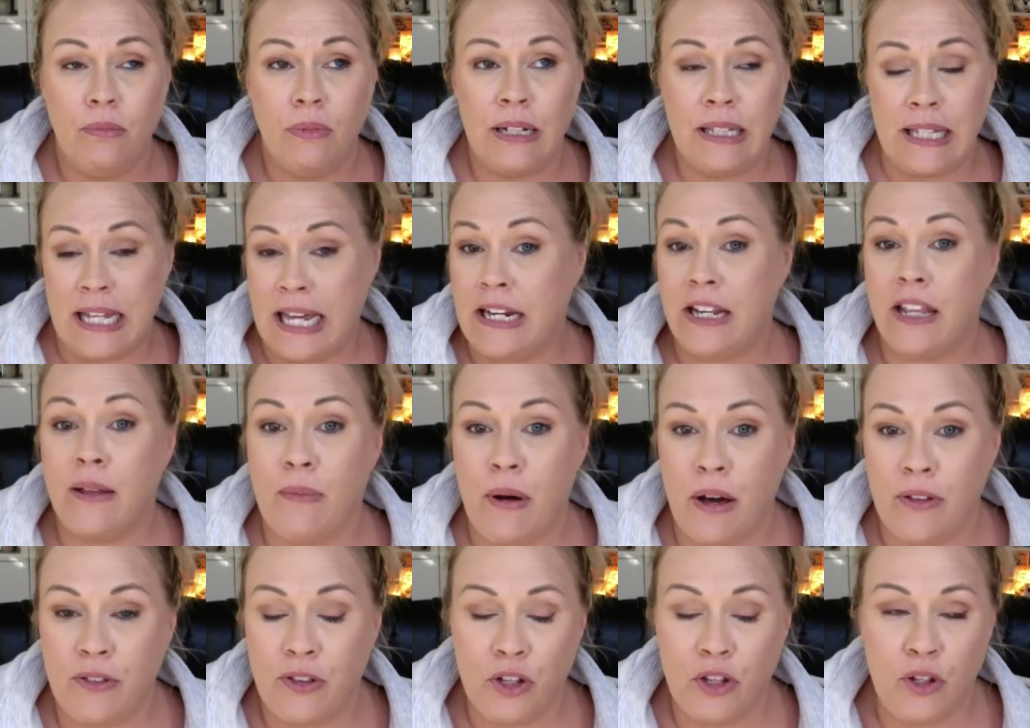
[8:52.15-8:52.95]
at the end of the
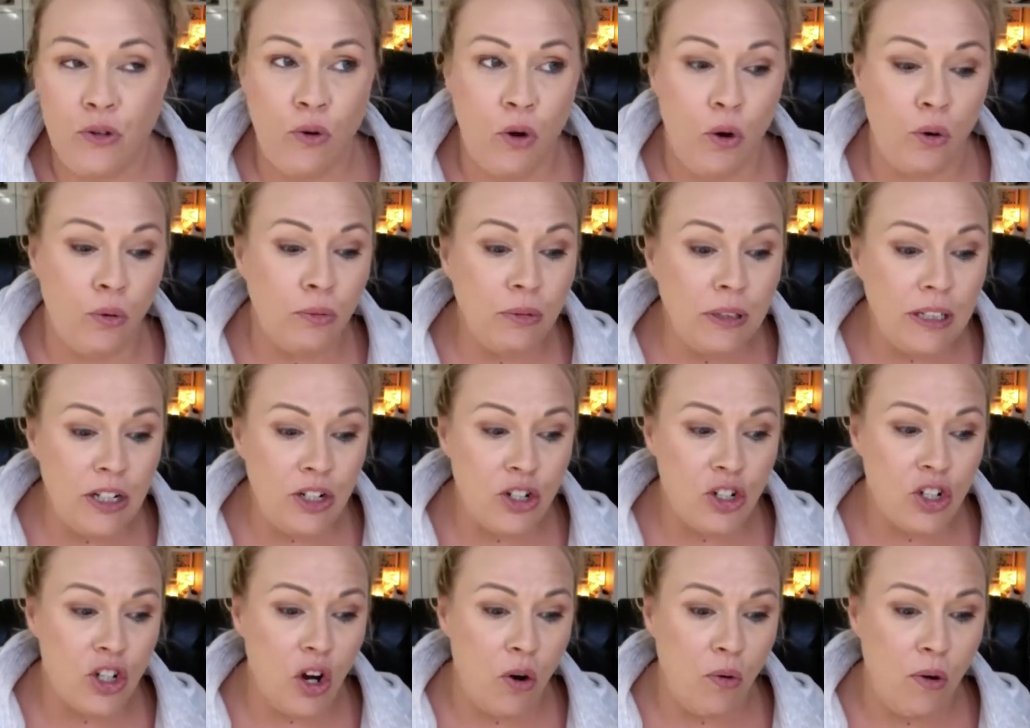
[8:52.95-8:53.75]
month, you only
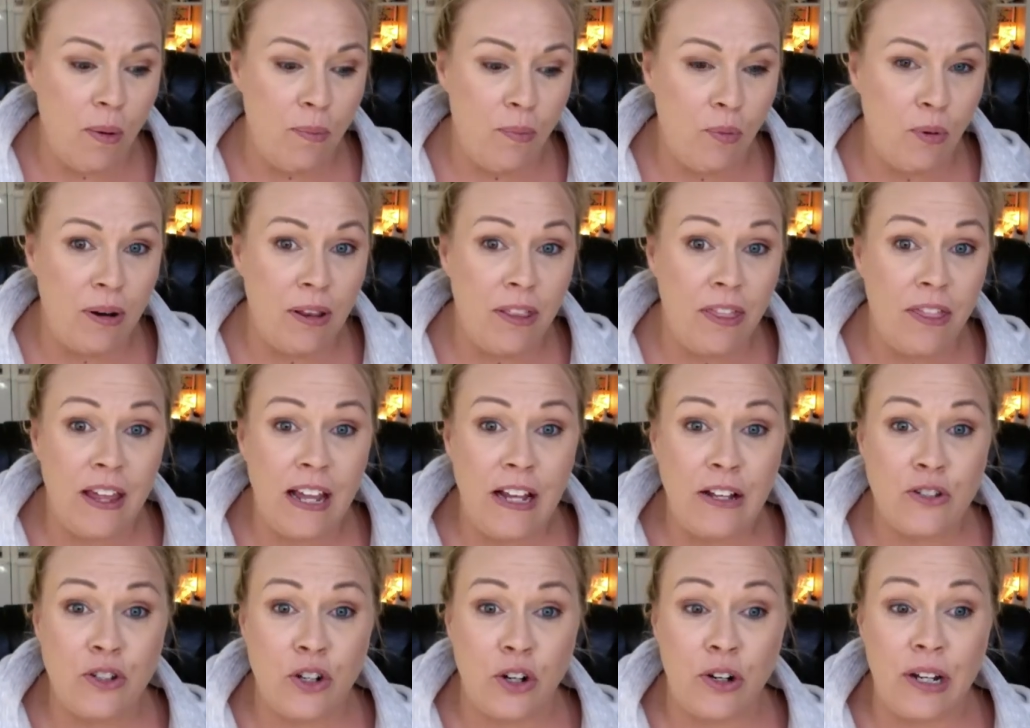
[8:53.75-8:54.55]
show up when
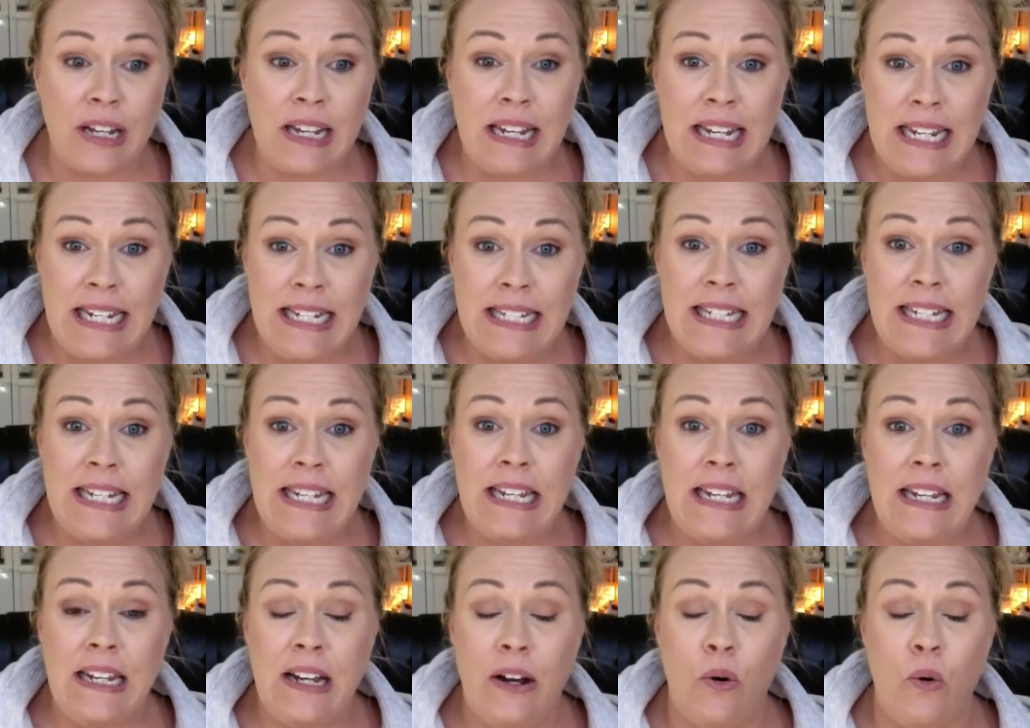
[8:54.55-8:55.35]
things are
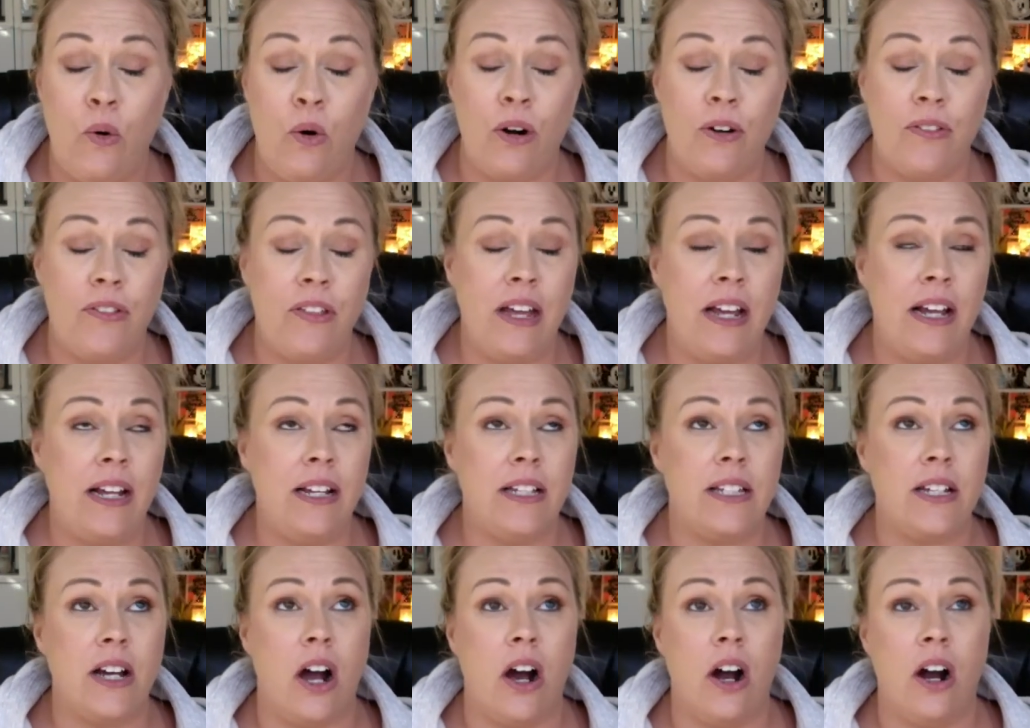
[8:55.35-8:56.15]
easy or
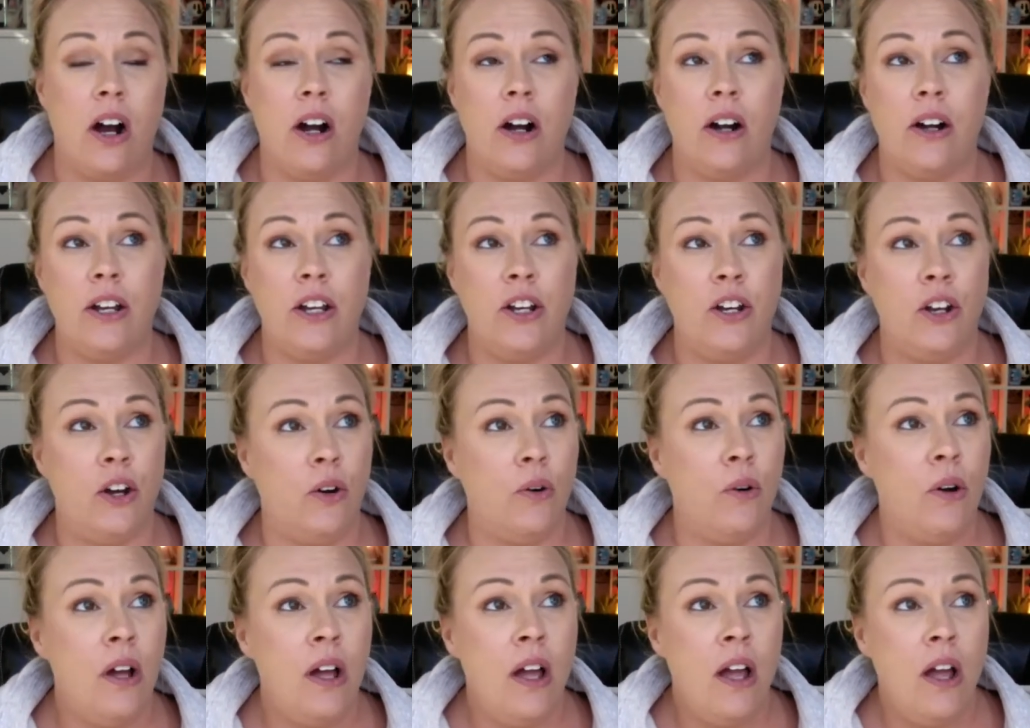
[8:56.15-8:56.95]
things are, you
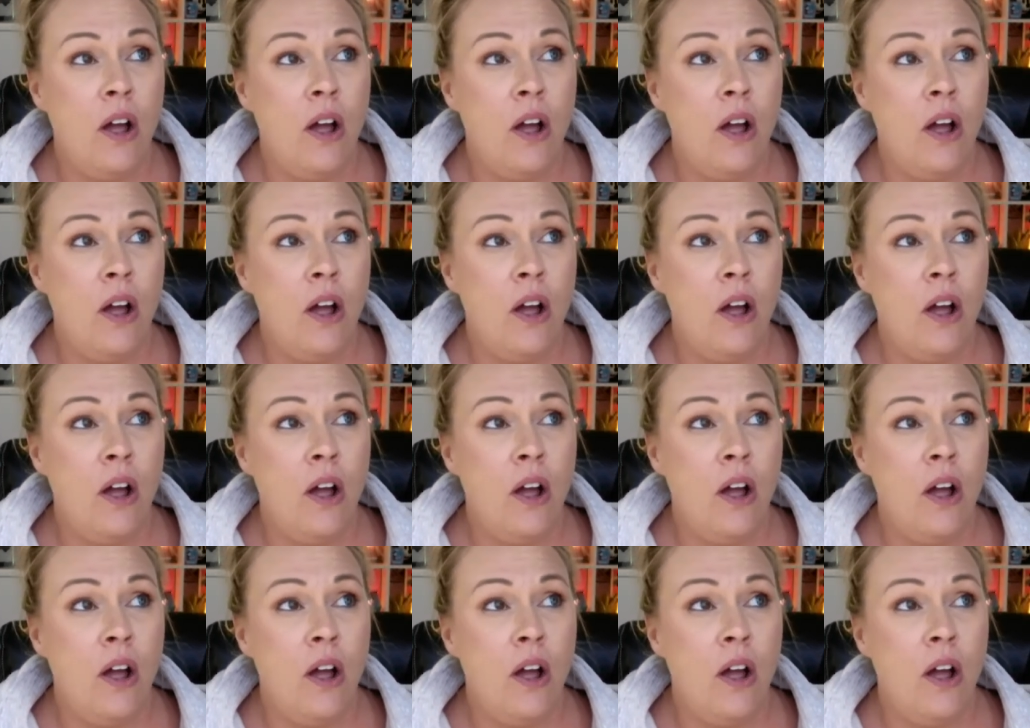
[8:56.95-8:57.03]
know,